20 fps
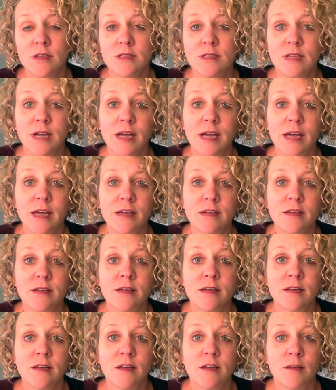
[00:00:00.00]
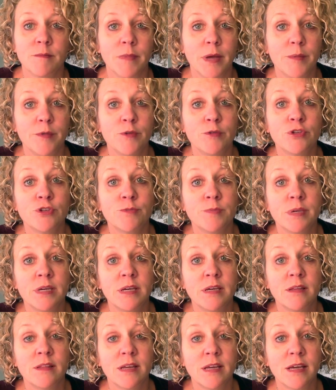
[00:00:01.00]
Second, maybe you should
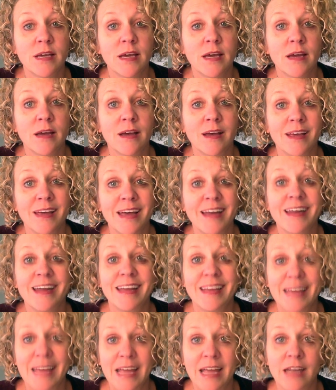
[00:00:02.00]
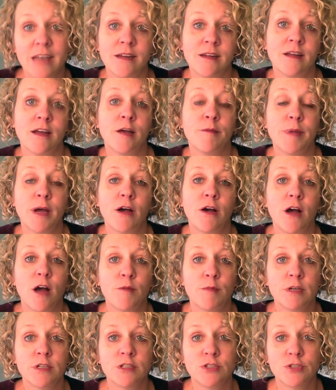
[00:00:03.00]
be thinking yet again about
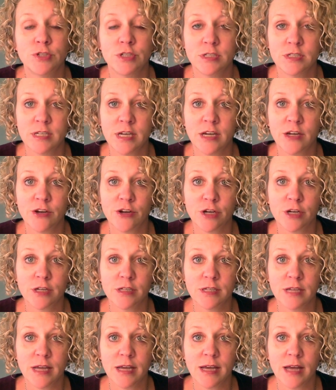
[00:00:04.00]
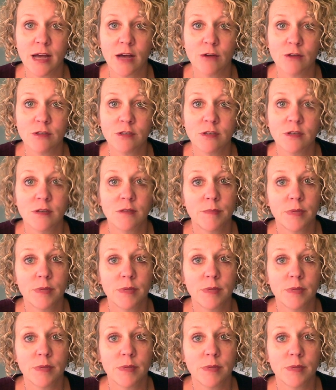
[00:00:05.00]
how much student debt you're going to take out,